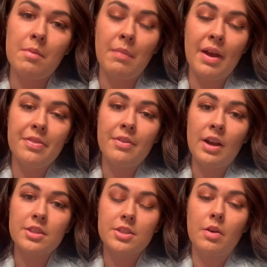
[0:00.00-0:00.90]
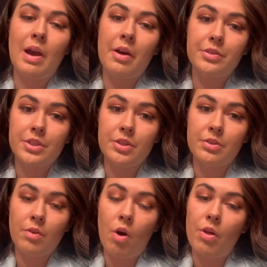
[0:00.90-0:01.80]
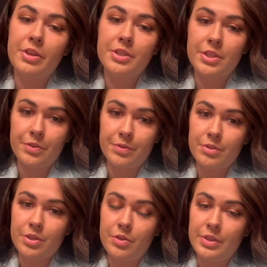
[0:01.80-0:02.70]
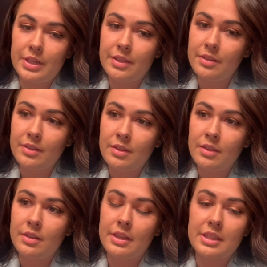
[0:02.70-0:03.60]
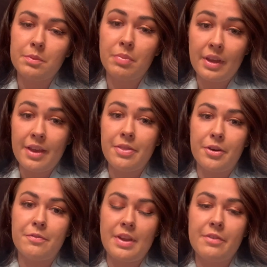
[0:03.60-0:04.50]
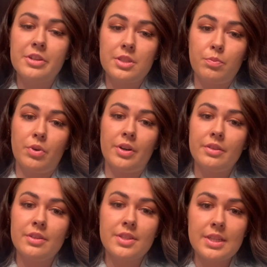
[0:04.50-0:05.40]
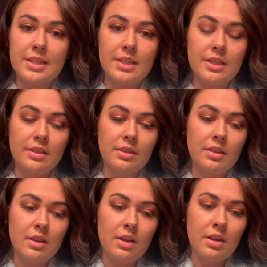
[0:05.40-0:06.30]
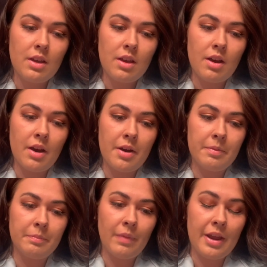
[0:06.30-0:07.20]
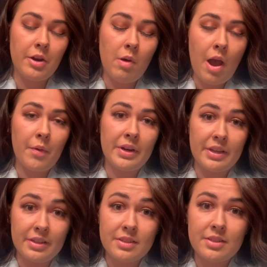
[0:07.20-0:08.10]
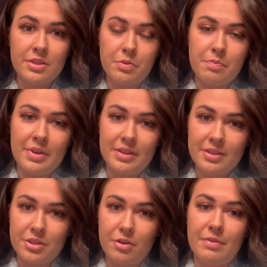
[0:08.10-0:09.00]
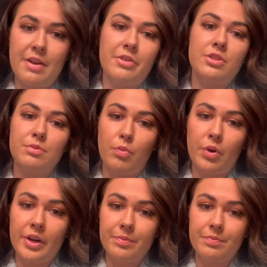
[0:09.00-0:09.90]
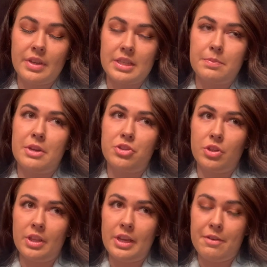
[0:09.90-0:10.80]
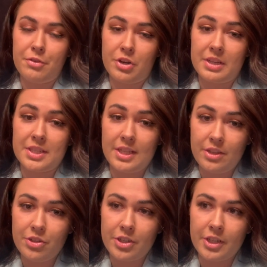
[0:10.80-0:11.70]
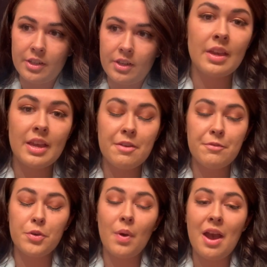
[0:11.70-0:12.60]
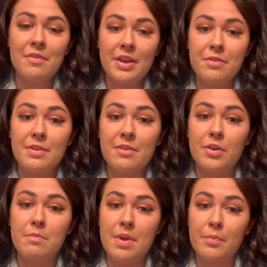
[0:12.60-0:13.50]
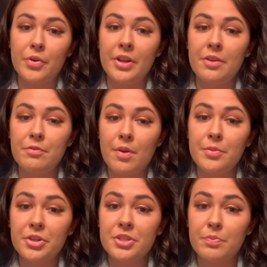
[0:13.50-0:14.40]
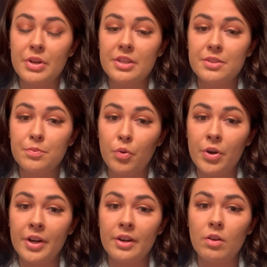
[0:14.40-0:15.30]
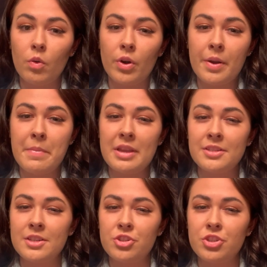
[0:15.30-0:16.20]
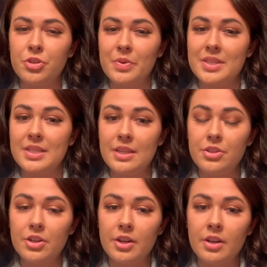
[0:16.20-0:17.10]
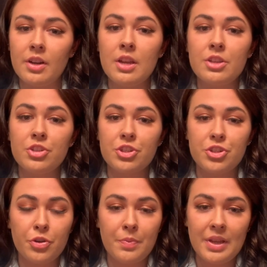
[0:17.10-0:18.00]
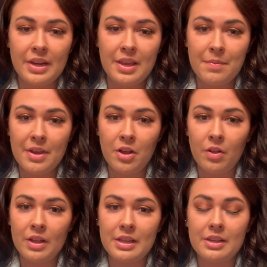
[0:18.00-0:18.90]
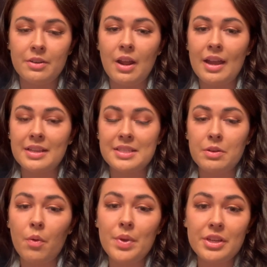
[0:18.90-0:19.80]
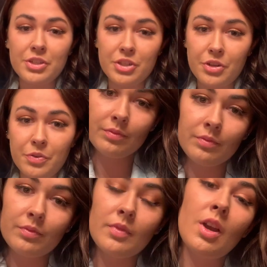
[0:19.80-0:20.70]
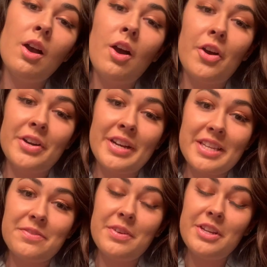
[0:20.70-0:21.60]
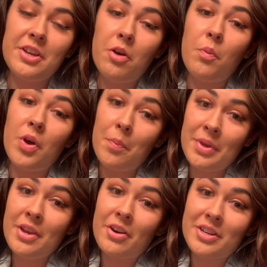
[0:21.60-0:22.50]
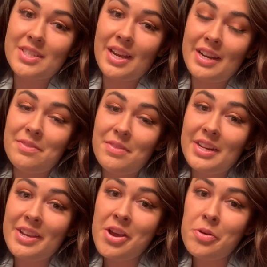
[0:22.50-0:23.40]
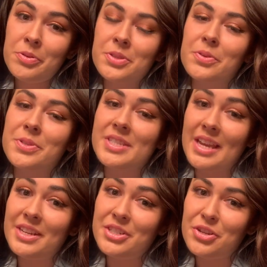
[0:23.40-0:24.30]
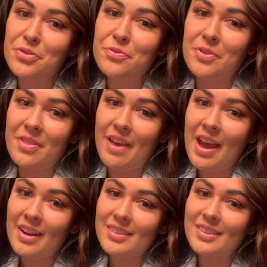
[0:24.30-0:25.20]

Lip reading: My thoughts go out to all the students who didn't get to play their favorite sport this season. I know how it is to miss your favorite sport, especially if you're a senior. If you have a favorite memory from your spring sport or a message to a senior, just shoot me an email and I can see what we can do. Our next video will be our signing video, so stay tuned for that.